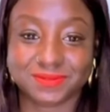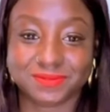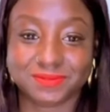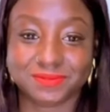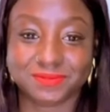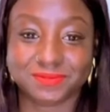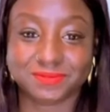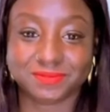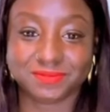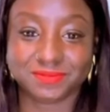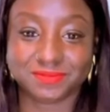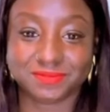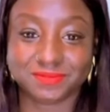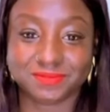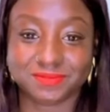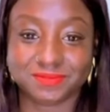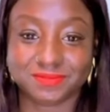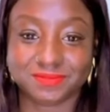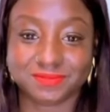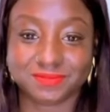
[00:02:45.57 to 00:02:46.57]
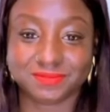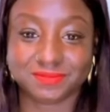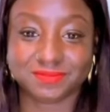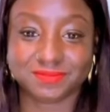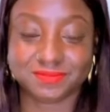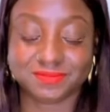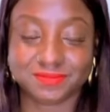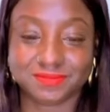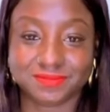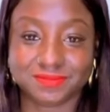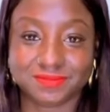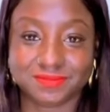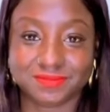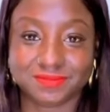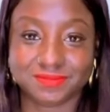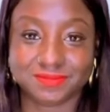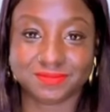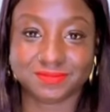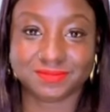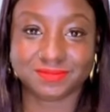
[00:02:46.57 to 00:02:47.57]

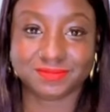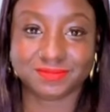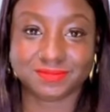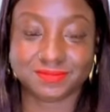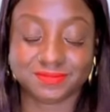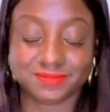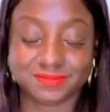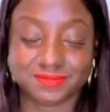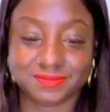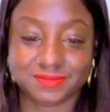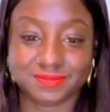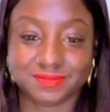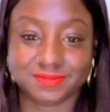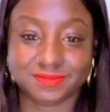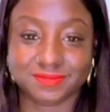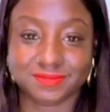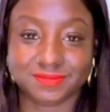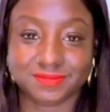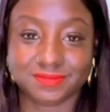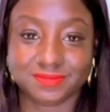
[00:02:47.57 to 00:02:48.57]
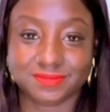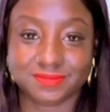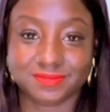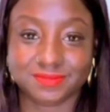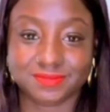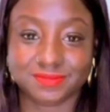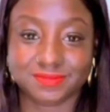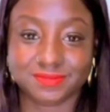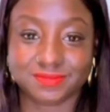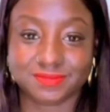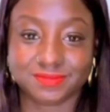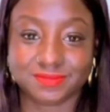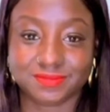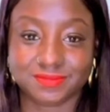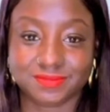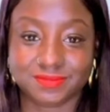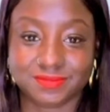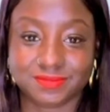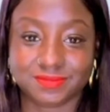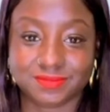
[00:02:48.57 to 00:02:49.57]

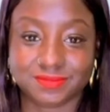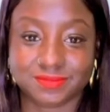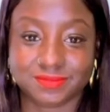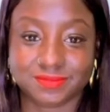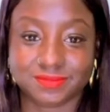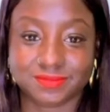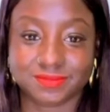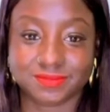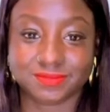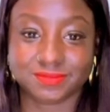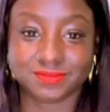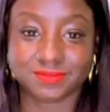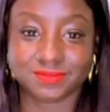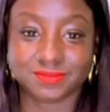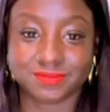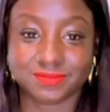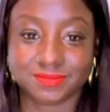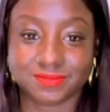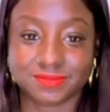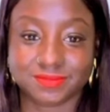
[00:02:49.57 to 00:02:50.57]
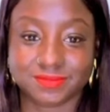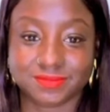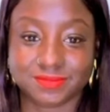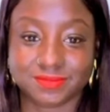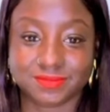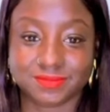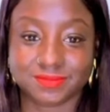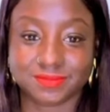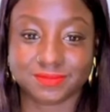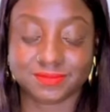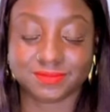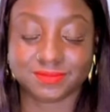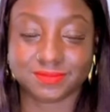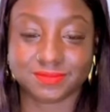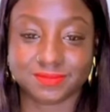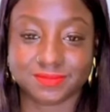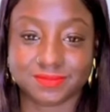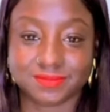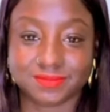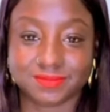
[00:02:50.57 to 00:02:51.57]

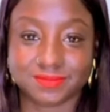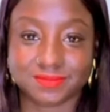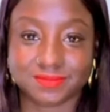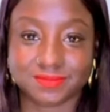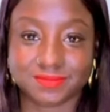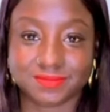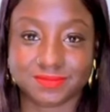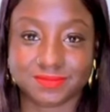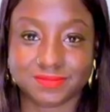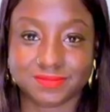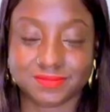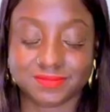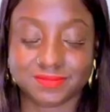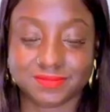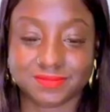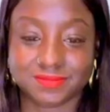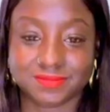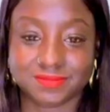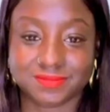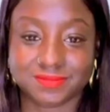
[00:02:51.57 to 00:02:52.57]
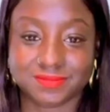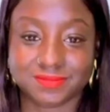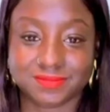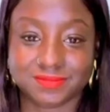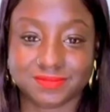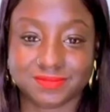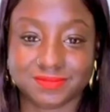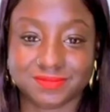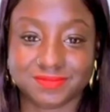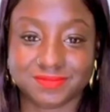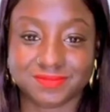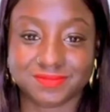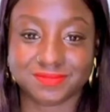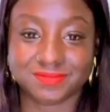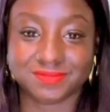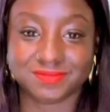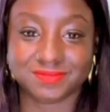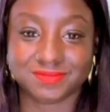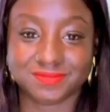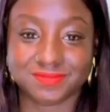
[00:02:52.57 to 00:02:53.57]
The person shown says nothing.